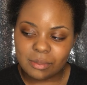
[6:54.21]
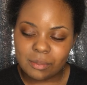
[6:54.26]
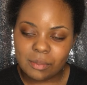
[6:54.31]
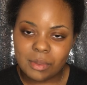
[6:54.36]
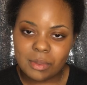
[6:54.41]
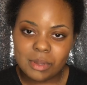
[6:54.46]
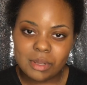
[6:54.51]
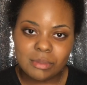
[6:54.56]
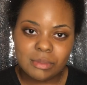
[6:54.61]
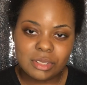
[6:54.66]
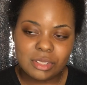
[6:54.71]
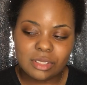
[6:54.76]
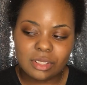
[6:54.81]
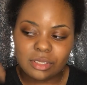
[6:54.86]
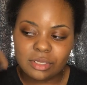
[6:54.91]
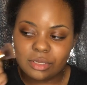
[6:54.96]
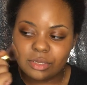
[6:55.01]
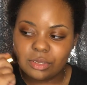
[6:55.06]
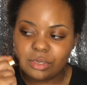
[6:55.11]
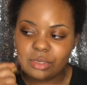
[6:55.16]
Maybe I'm just
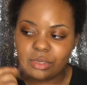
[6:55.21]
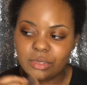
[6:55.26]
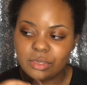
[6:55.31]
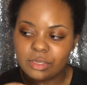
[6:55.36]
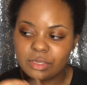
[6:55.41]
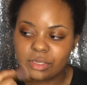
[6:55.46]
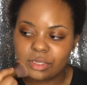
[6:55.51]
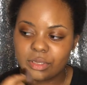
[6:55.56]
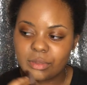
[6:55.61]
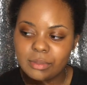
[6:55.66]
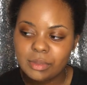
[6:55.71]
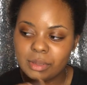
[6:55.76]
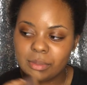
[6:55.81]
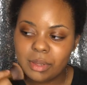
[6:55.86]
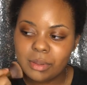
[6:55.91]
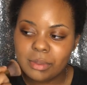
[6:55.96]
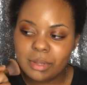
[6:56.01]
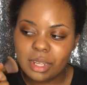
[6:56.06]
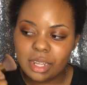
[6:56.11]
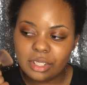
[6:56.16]
delusional or something.
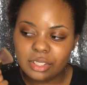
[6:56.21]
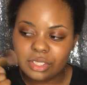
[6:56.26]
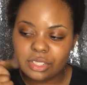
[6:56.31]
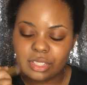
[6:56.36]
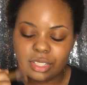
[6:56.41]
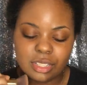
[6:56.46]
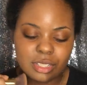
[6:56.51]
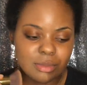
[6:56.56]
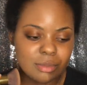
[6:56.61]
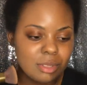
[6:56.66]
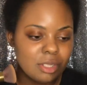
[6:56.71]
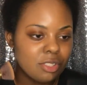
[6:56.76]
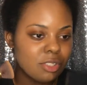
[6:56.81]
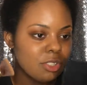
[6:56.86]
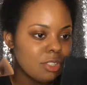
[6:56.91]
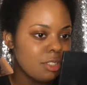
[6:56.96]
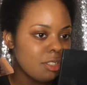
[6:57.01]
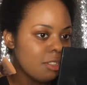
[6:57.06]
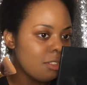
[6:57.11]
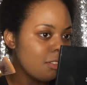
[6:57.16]
Maybe it actually is my
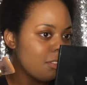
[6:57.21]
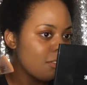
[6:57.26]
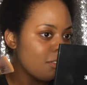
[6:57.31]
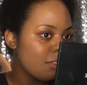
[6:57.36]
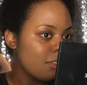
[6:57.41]
shade.